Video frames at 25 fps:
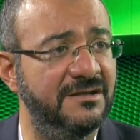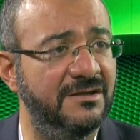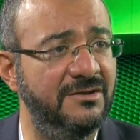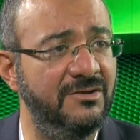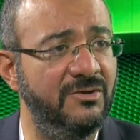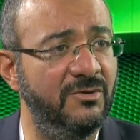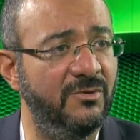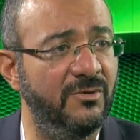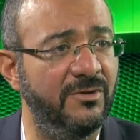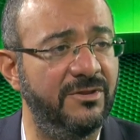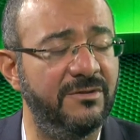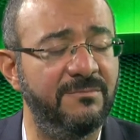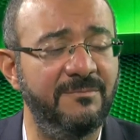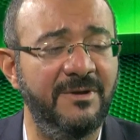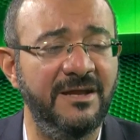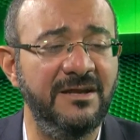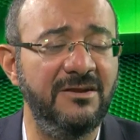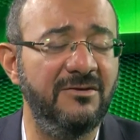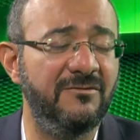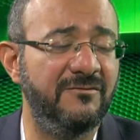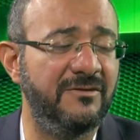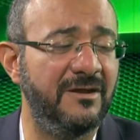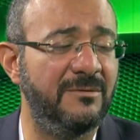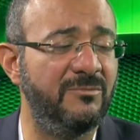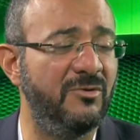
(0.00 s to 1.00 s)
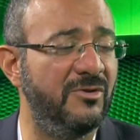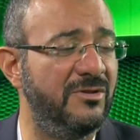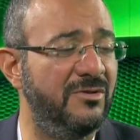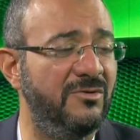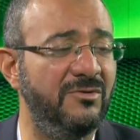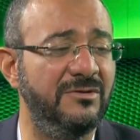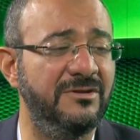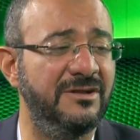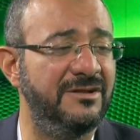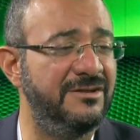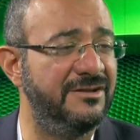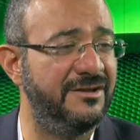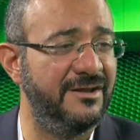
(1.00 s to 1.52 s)
youth, many of them with
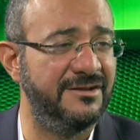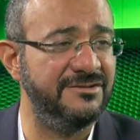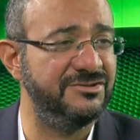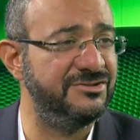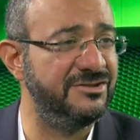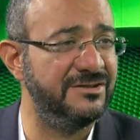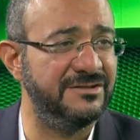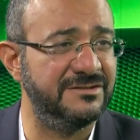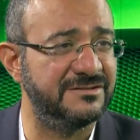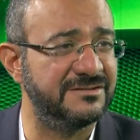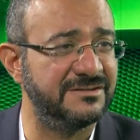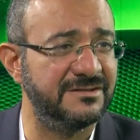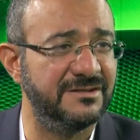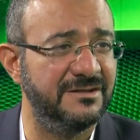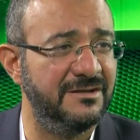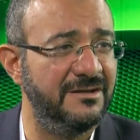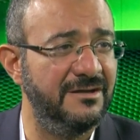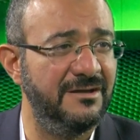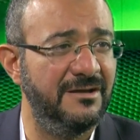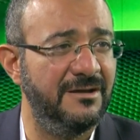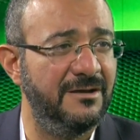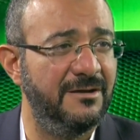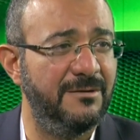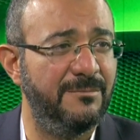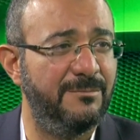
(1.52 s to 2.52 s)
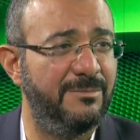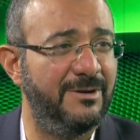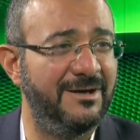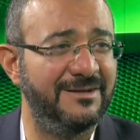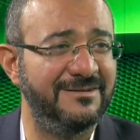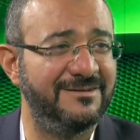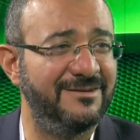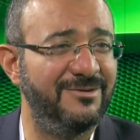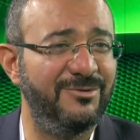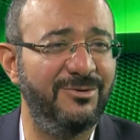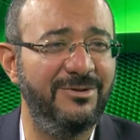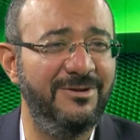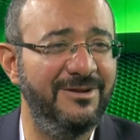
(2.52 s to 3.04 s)
good intentions,
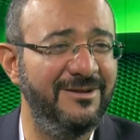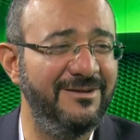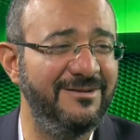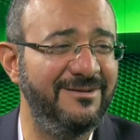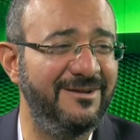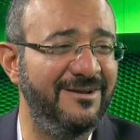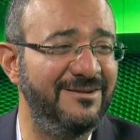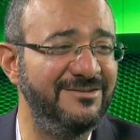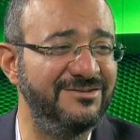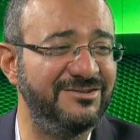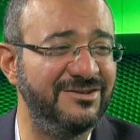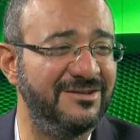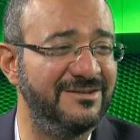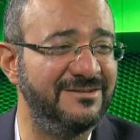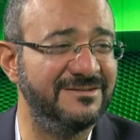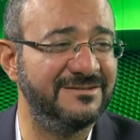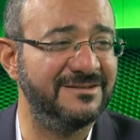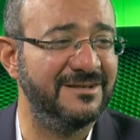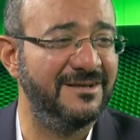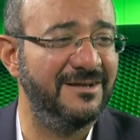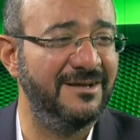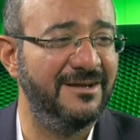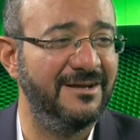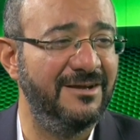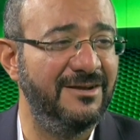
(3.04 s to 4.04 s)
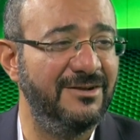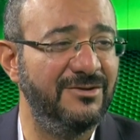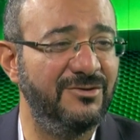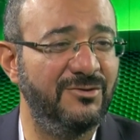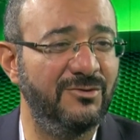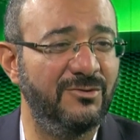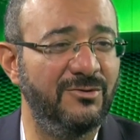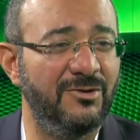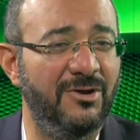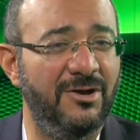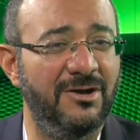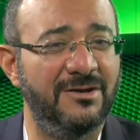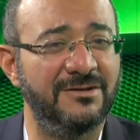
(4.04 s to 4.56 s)
but good intentions
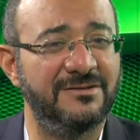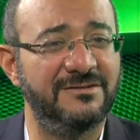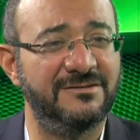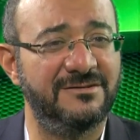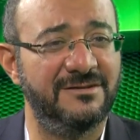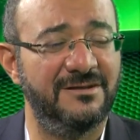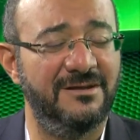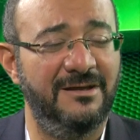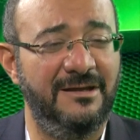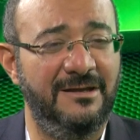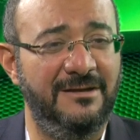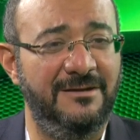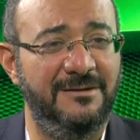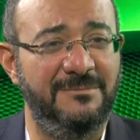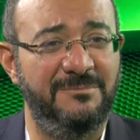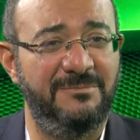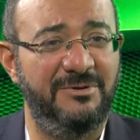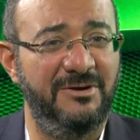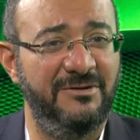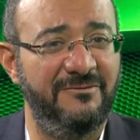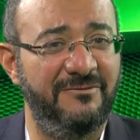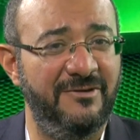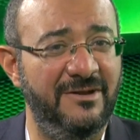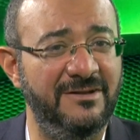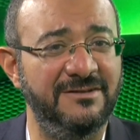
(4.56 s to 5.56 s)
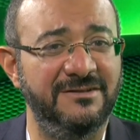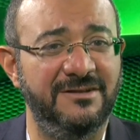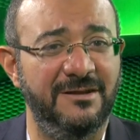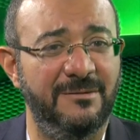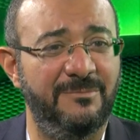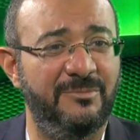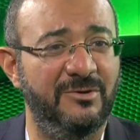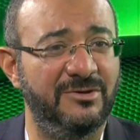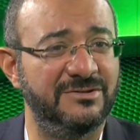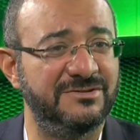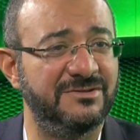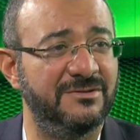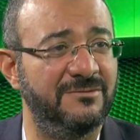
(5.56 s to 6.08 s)
do not prevent a
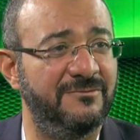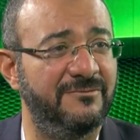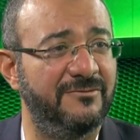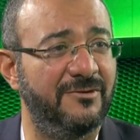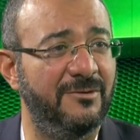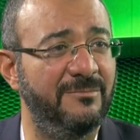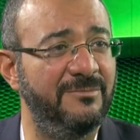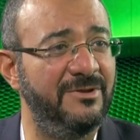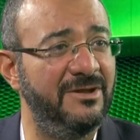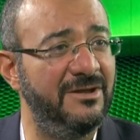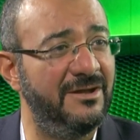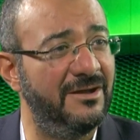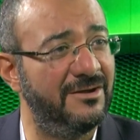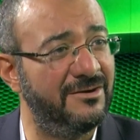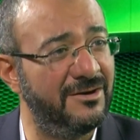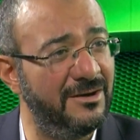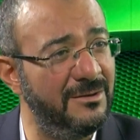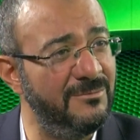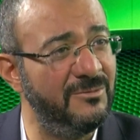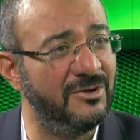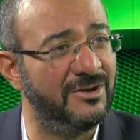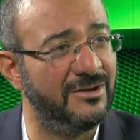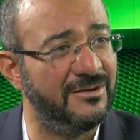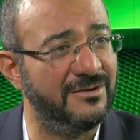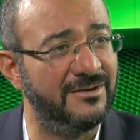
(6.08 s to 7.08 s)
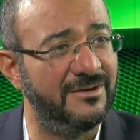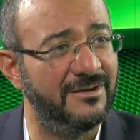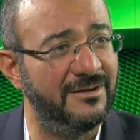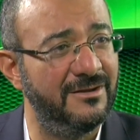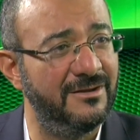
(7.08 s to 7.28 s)
person from being a criminal.